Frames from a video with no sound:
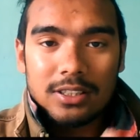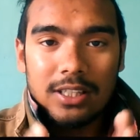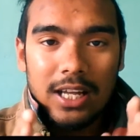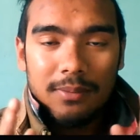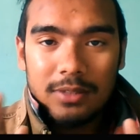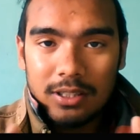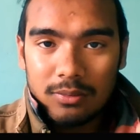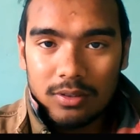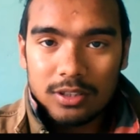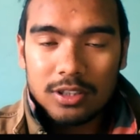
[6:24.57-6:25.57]
they have their
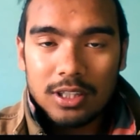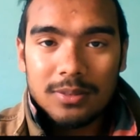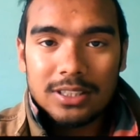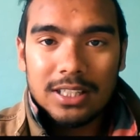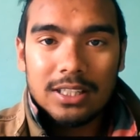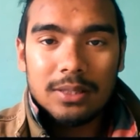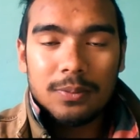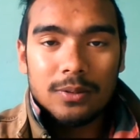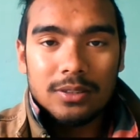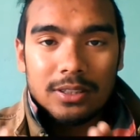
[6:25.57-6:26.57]
own service, and if
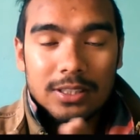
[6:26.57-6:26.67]
we